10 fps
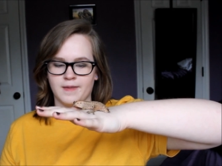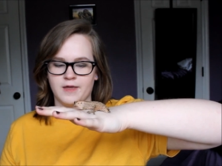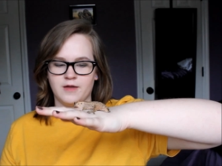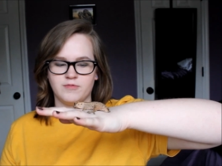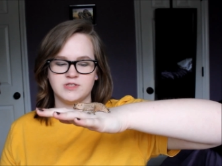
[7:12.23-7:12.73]

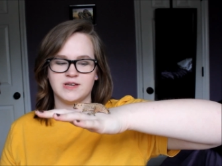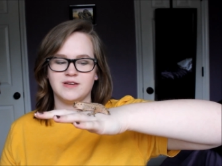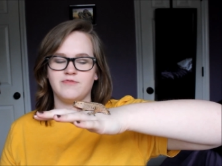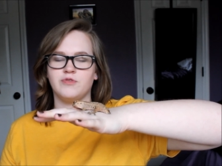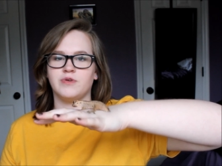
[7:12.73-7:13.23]
And once again,
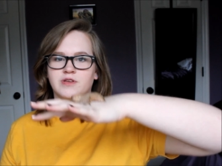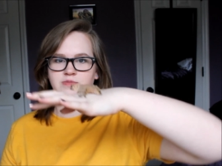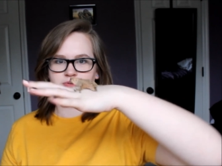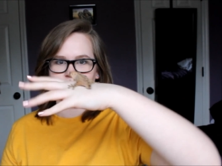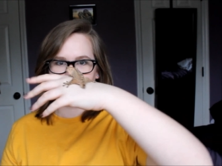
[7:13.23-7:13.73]
if you want his
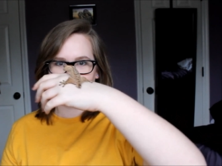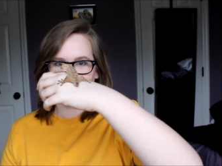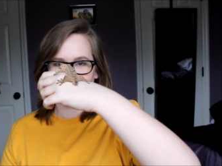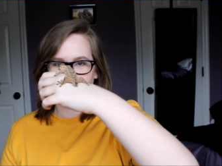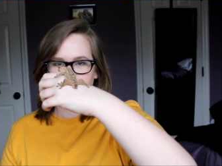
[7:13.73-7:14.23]
breeder's
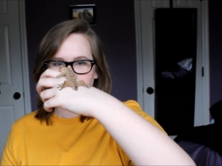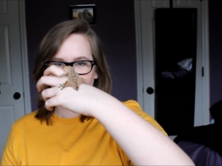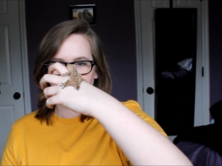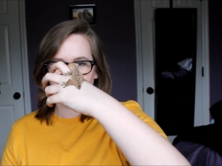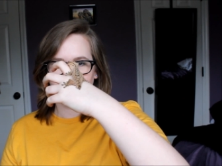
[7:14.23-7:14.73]
information,
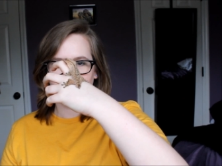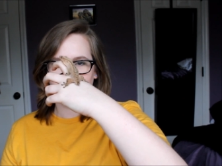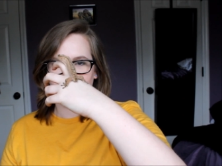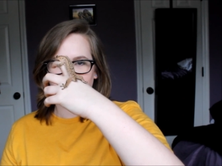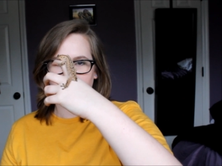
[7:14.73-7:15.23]
it will be
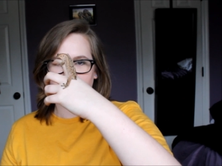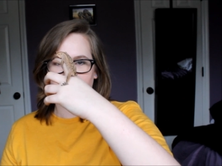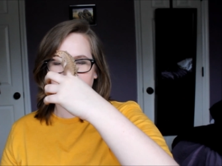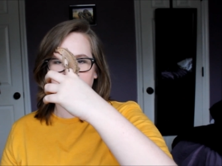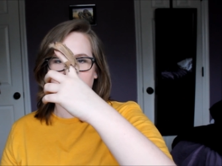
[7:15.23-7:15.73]
in the
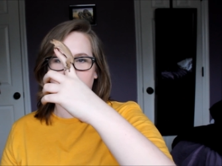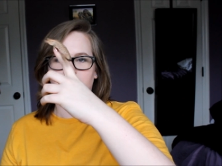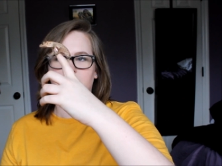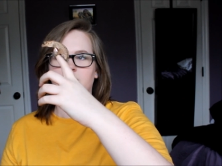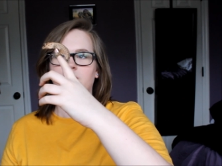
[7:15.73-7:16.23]
box down
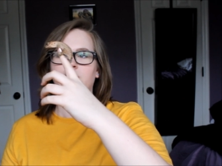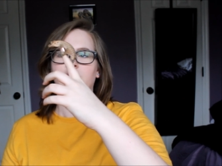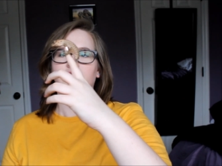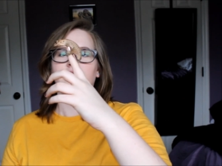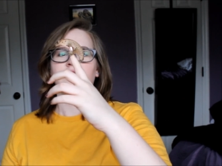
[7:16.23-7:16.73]
below.
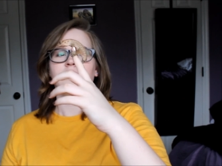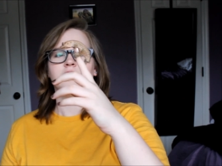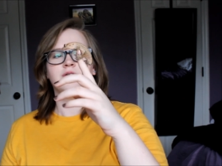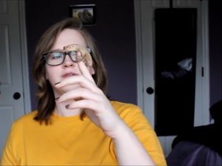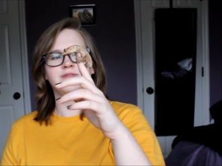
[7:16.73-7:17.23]

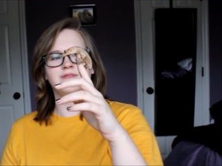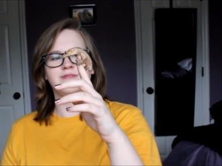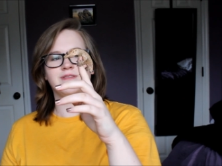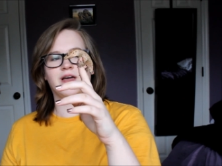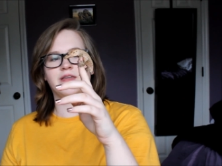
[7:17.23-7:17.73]

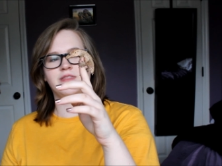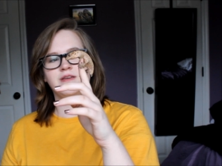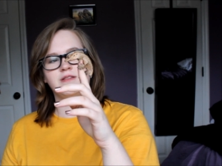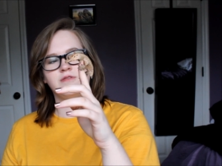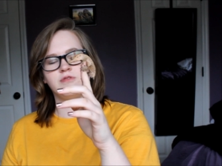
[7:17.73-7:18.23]
I
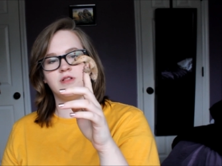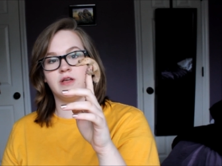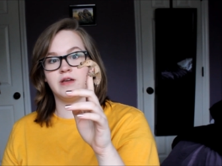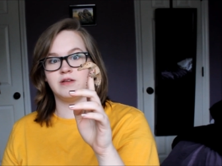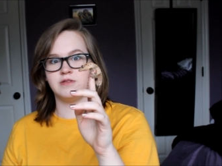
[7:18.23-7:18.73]
think little
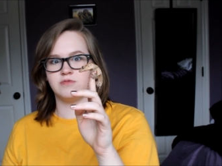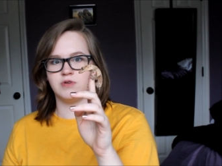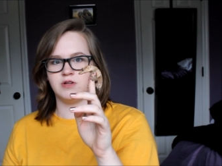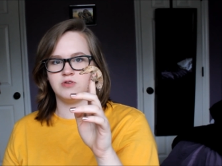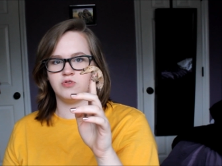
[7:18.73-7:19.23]
Clyde is
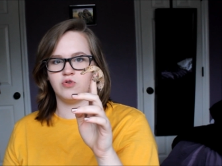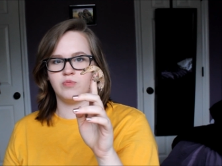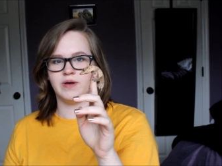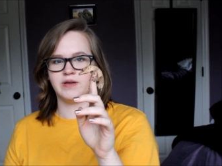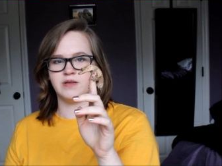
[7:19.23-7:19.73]
ready to go
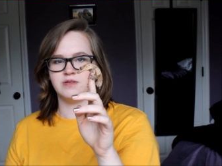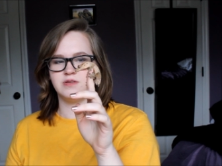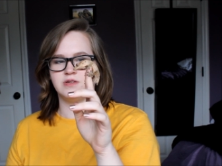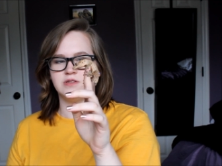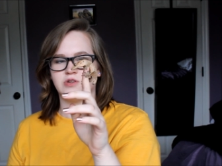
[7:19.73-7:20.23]
back
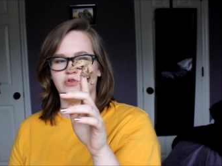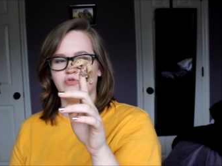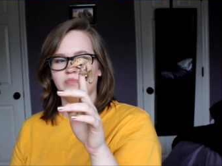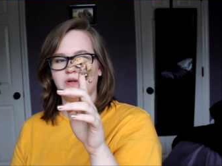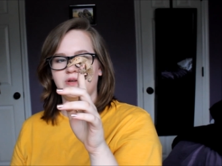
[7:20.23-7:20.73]
into his
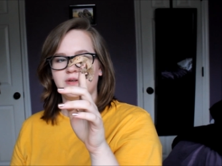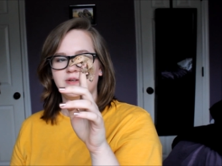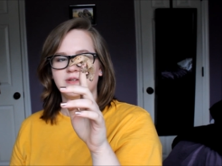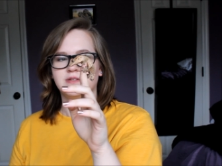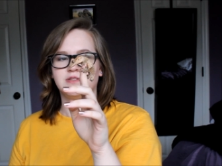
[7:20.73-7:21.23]
home,
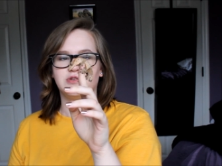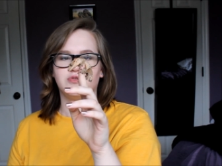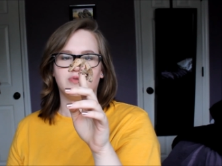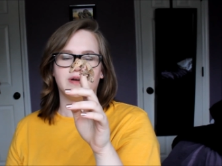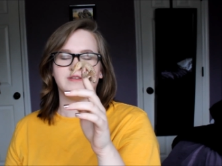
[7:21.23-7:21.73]

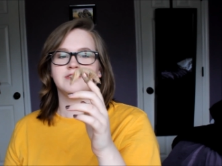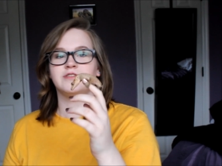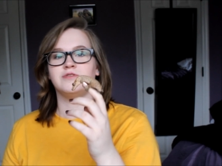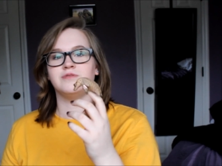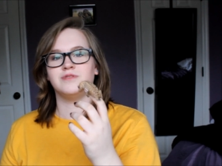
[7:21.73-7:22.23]
so I
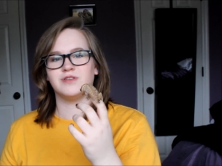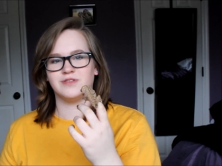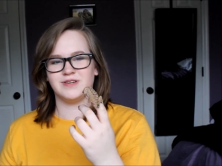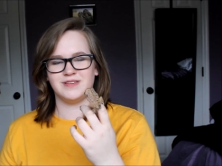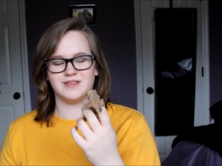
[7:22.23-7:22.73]
shall
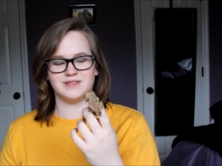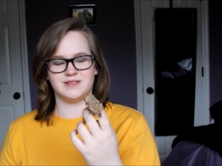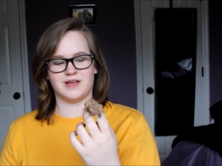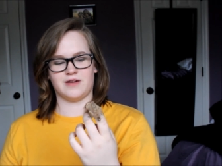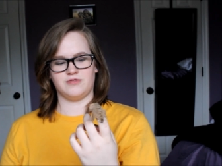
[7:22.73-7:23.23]
hurry this
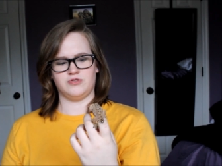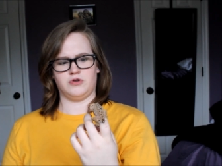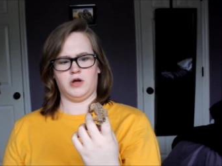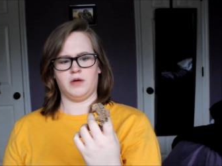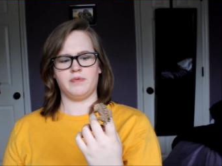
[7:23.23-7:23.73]

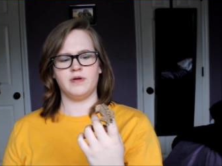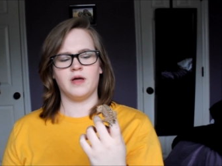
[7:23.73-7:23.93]
outro up.